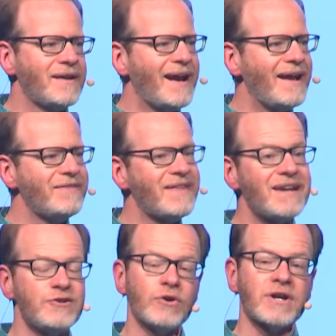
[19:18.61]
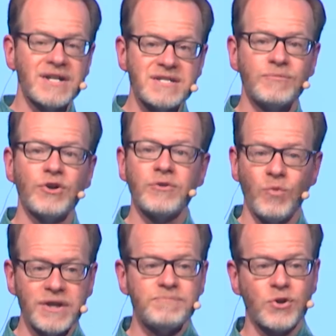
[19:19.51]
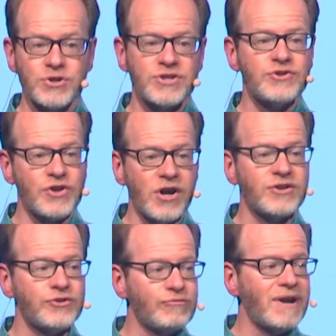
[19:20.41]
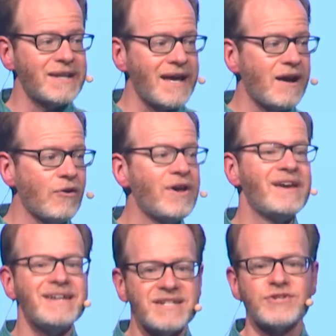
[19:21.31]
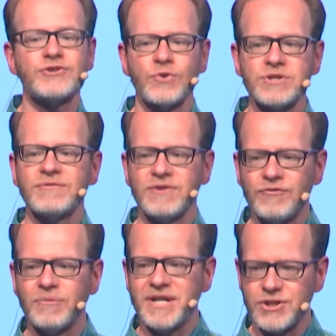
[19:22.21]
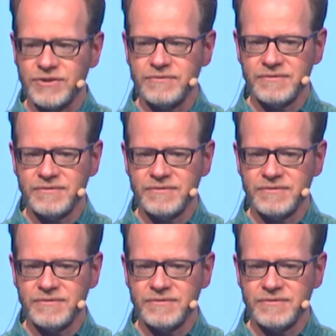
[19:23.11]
and that your customer, the one person you're talking to right now, is a source of information.